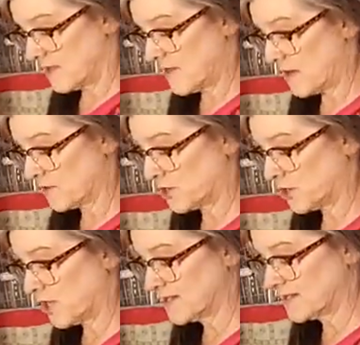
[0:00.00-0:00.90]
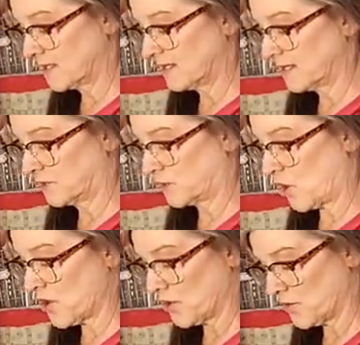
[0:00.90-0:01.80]
that are just a little
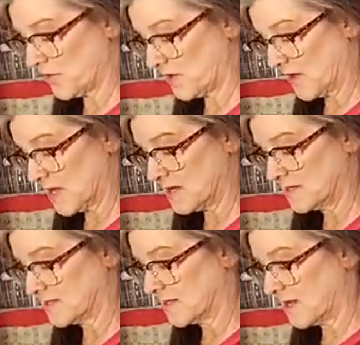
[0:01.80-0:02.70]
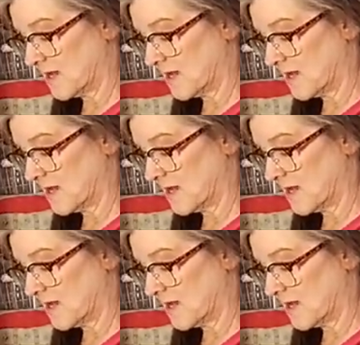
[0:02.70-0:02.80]
darker than these